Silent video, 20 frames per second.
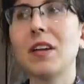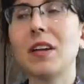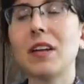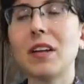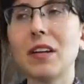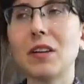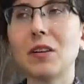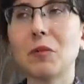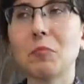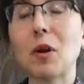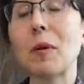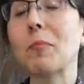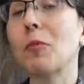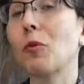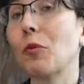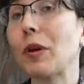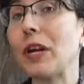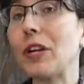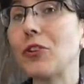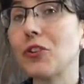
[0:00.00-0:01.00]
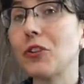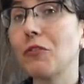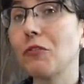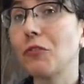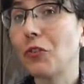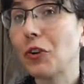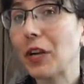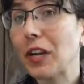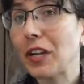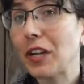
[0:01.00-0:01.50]
in preparation
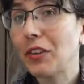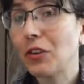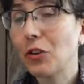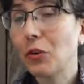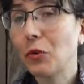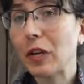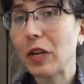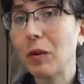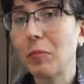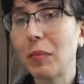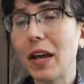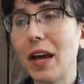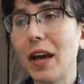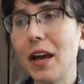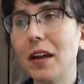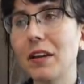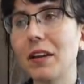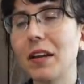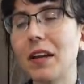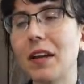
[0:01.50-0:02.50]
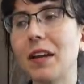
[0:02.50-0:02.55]
for getting the green bag.